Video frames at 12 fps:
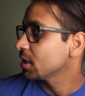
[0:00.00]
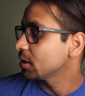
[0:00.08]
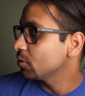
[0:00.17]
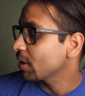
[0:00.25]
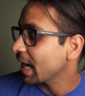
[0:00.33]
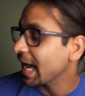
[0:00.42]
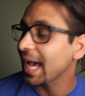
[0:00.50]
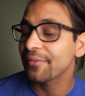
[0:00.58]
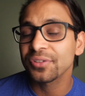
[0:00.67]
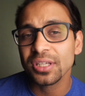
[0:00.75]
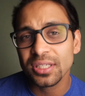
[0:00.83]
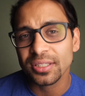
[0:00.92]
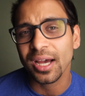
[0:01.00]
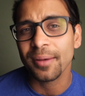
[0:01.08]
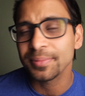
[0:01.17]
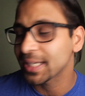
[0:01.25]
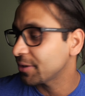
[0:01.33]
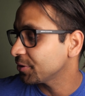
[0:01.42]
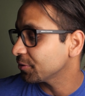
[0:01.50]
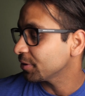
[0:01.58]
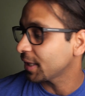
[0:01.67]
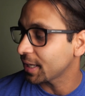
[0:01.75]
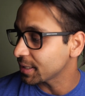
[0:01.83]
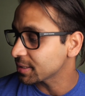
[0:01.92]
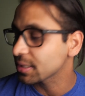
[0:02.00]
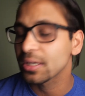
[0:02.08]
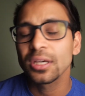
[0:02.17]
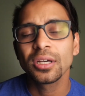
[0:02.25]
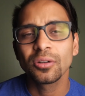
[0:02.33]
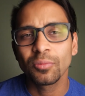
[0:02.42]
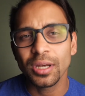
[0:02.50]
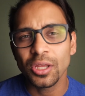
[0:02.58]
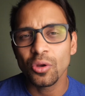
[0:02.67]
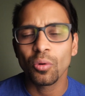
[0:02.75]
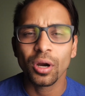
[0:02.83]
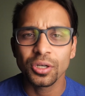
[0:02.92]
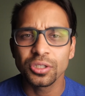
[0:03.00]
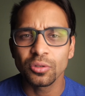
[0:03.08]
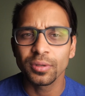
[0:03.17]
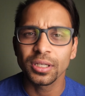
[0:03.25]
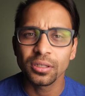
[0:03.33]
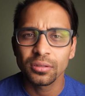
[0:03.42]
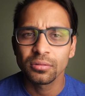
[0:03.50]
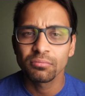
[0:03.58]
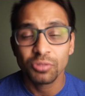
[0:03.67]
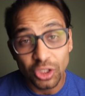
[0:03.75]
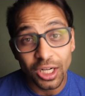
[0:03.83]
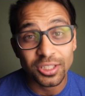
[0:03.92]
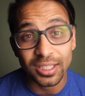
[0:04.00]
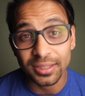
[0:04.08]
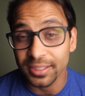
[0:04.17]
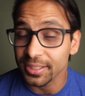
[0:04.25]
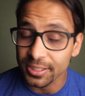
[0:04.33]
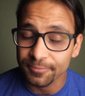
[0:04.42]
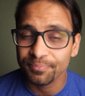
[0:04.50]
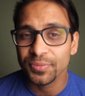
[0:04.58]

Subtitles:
You have to stop down your lens when you are doing shots like this.